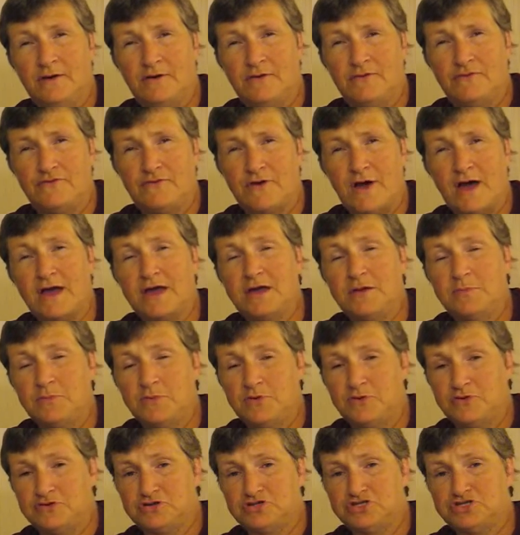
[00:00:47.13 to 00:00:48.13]

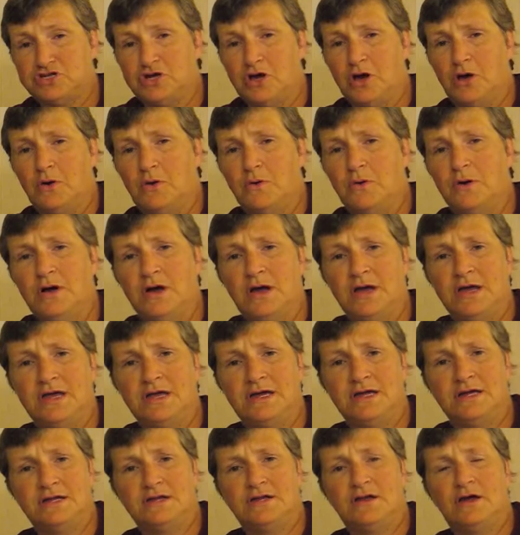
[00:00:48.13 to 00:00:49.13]
Frankenmuth show
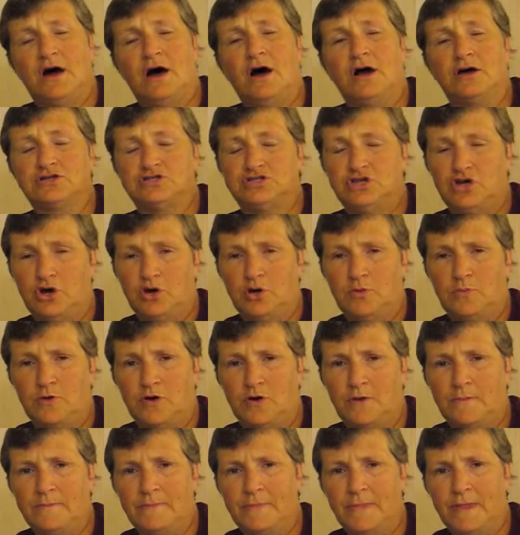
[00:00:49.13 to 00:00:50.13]
in
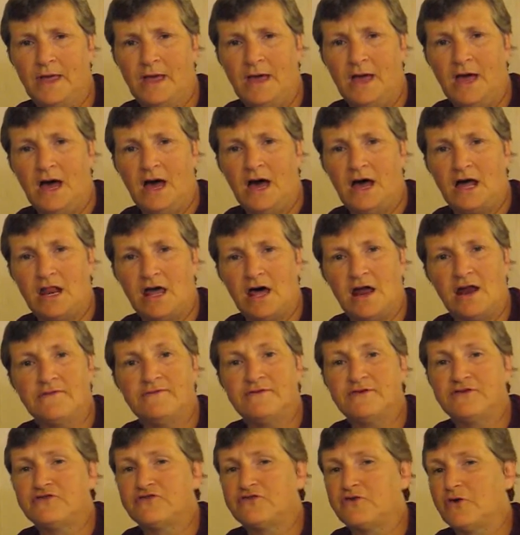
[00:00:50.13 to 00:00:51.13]
October. A lot
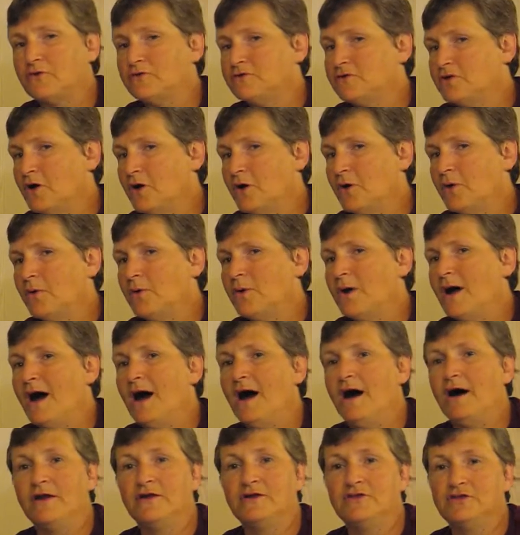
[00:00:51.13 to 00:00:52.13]
of us don't know
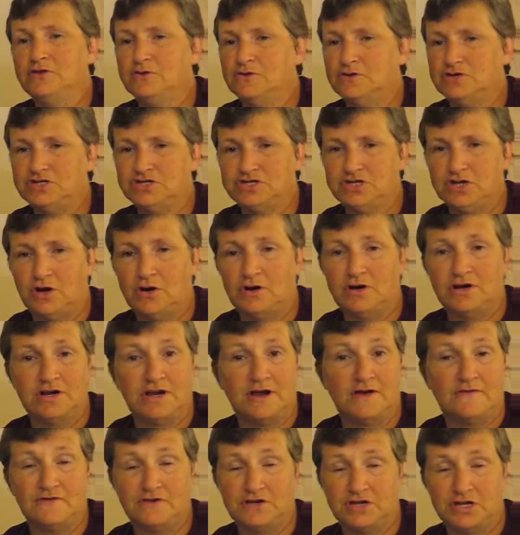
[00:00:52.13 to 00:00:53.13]
how to do a show or
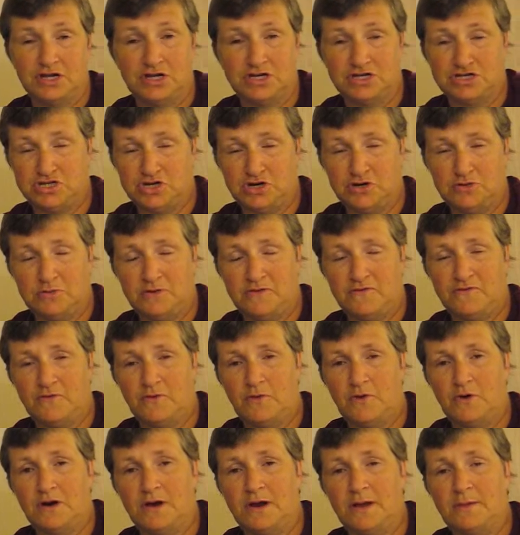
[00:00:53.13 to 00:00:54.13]
never did a show
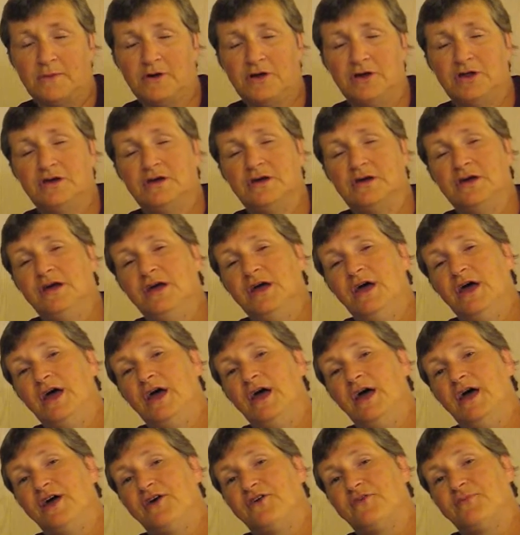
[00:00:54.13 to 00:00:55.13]
before, and I'm going to
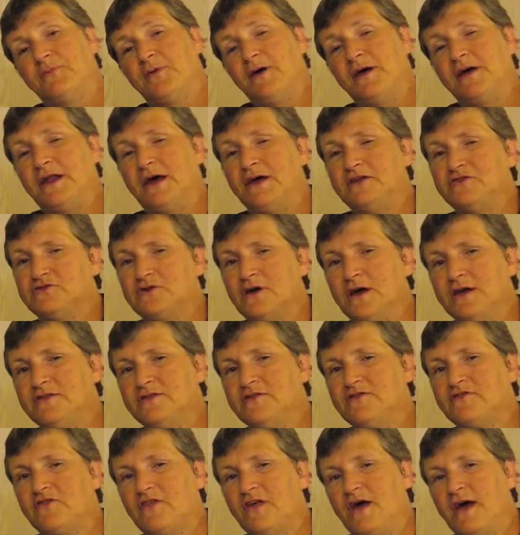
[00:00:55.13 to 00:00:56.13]
explain. I tried
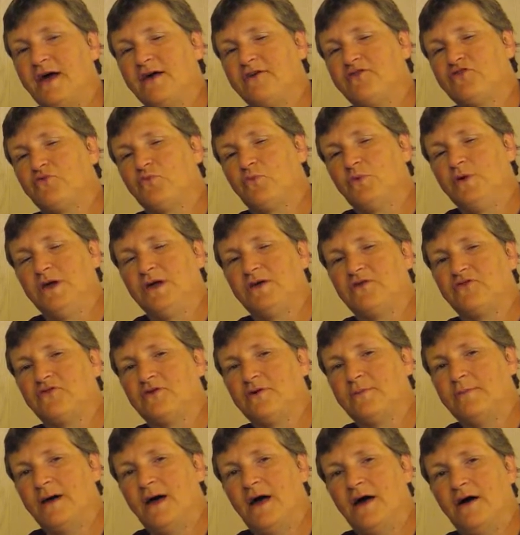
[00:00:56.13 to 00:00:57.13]
this last week and
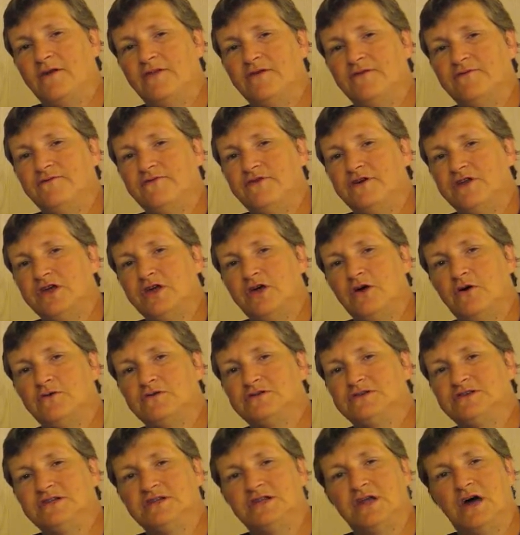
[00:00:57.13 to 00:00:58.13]
somehow the
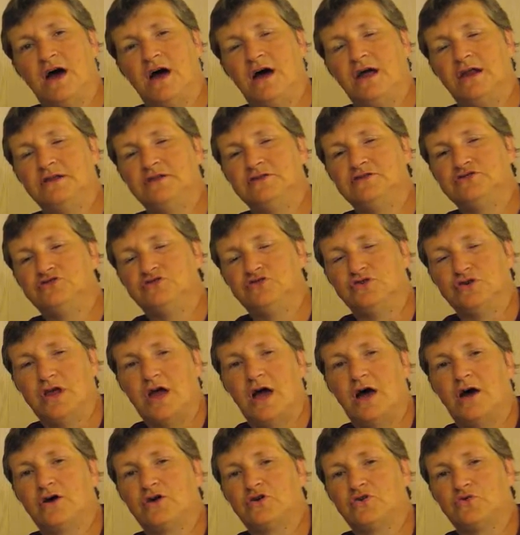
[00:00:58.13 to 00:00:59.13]
video did not turn
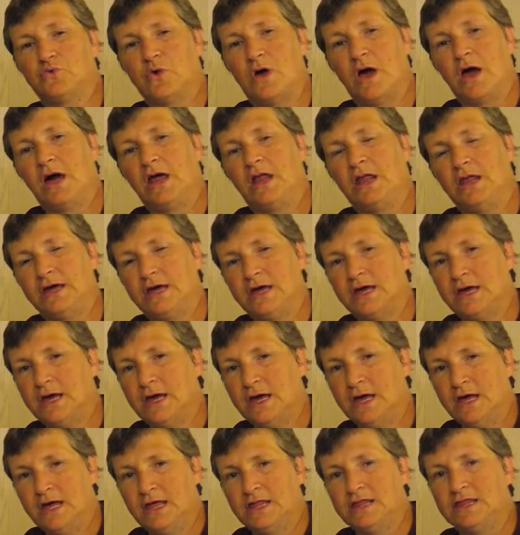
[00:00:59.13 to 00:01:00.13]
out correctly
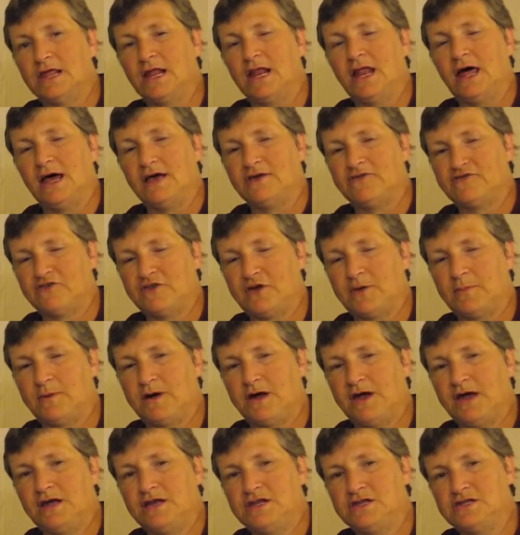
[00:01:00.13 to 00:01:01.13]
the last time
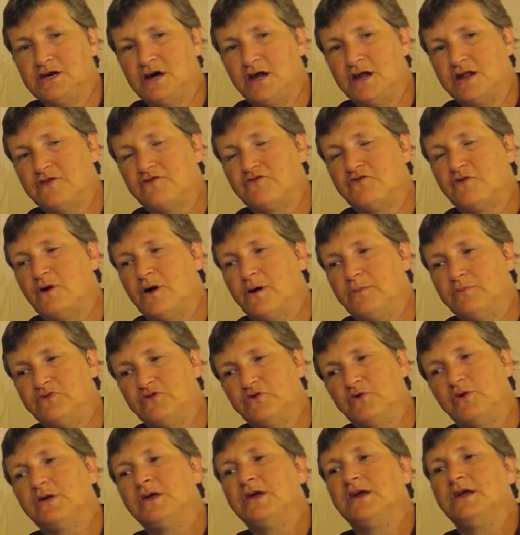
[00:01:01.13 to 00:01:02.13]
I had done it. So I'm
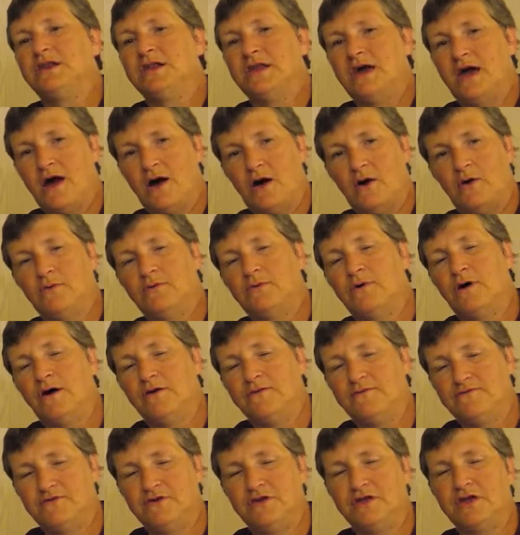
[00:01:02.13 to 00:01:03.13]
doing it now
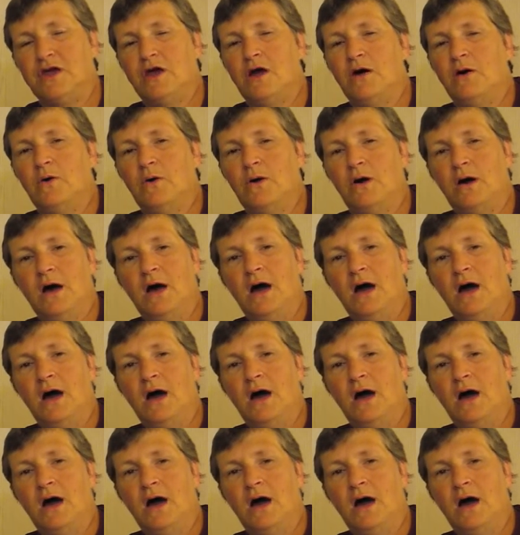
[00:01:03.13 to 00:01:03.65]
on video.